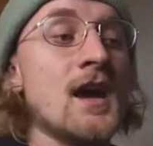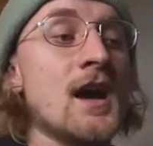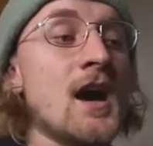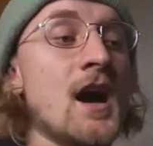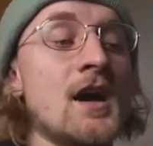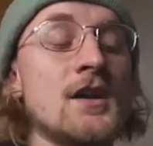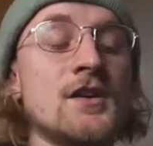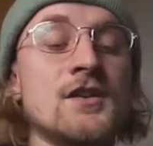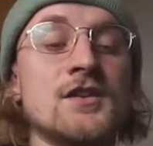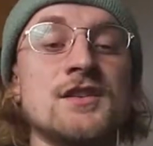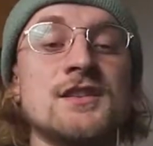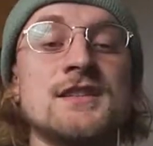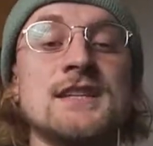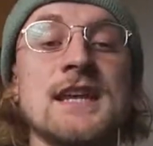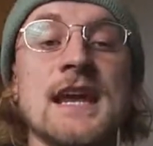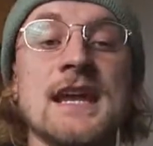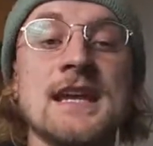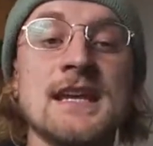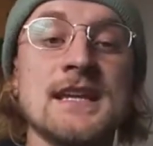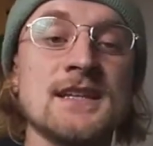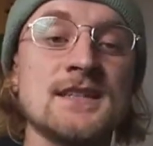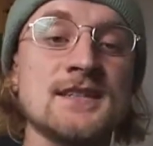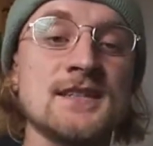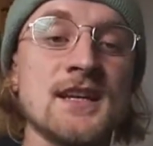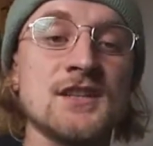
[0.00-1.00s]

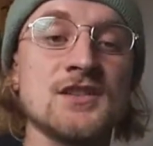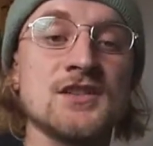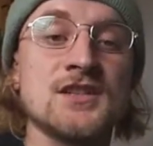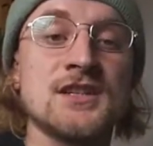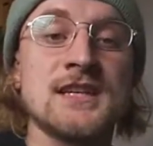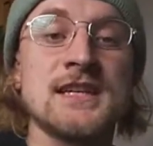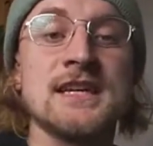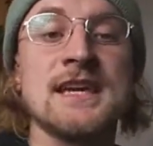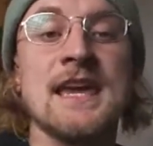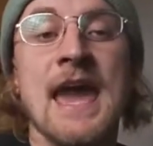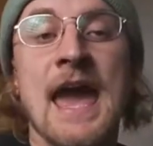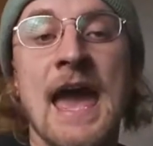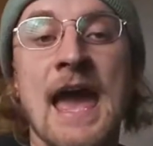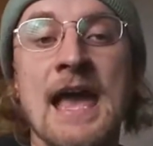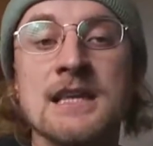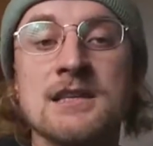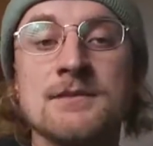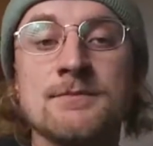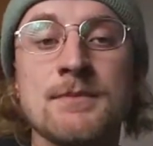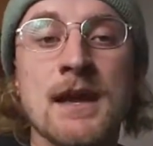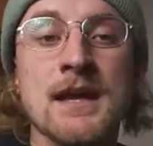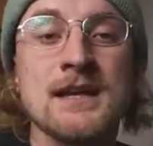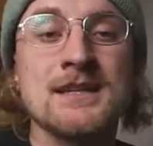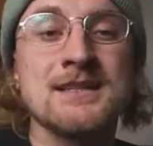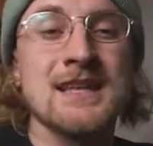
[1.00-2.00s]
understanding such key
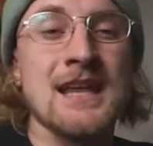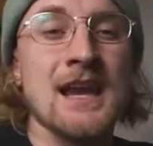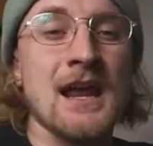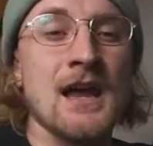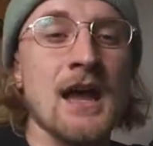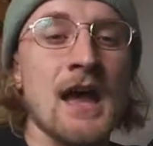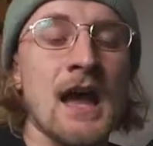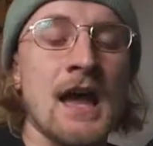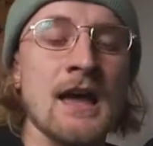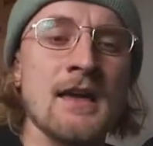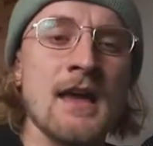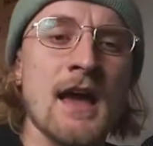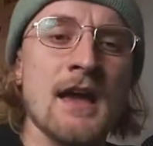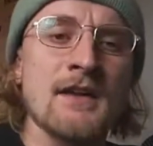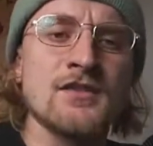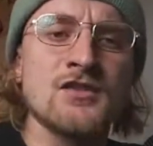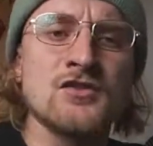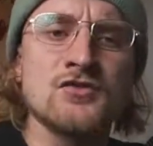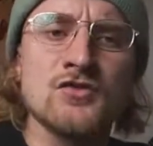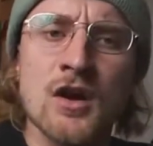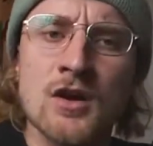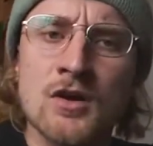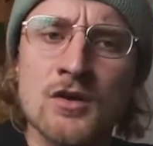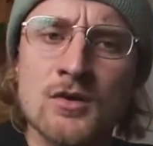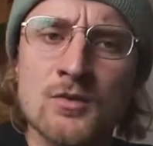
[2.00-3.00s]
aspects that I
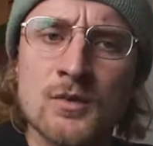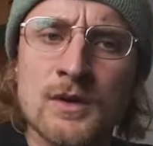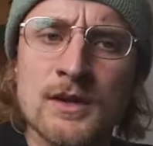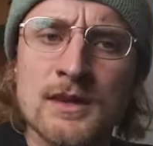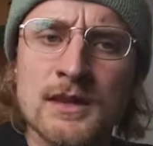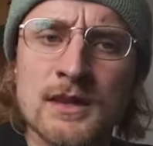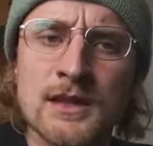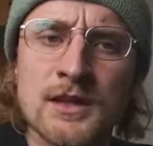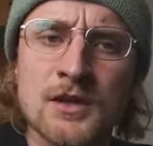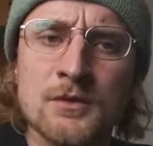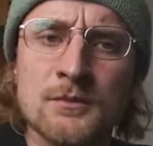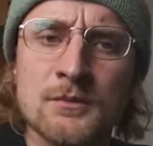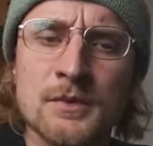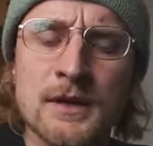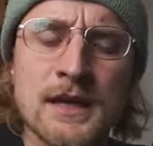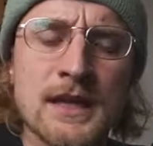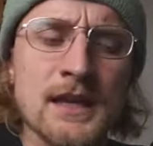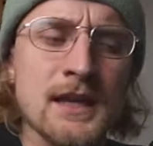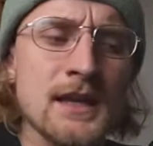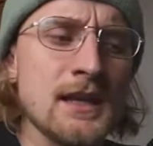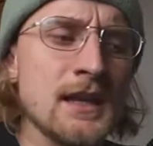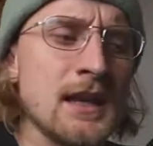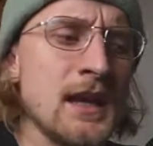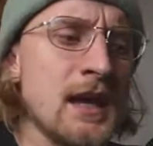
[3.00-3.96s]
struggled with a little bit.